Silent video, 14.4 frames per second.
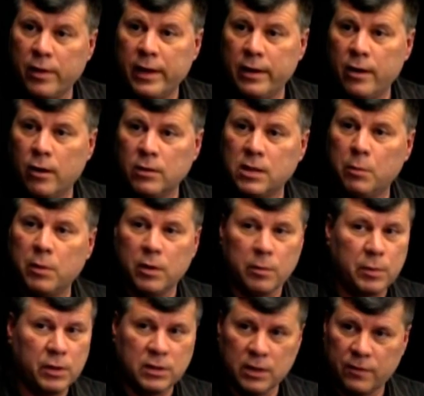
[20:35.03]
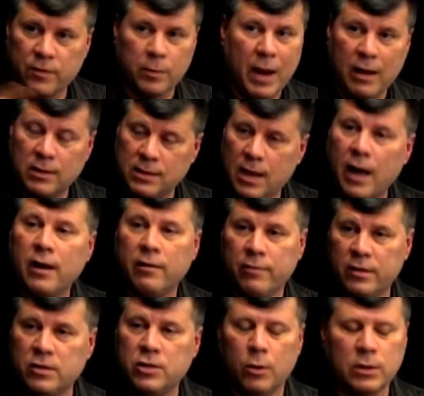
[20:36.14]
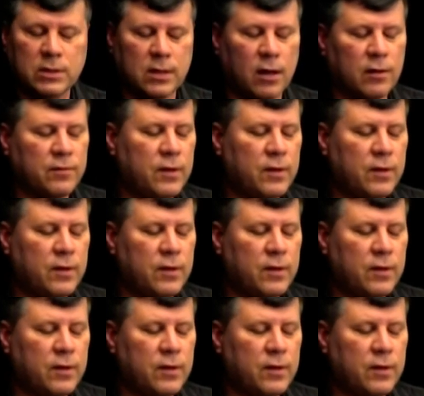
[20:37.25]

they know some of the music from outside of the show itself.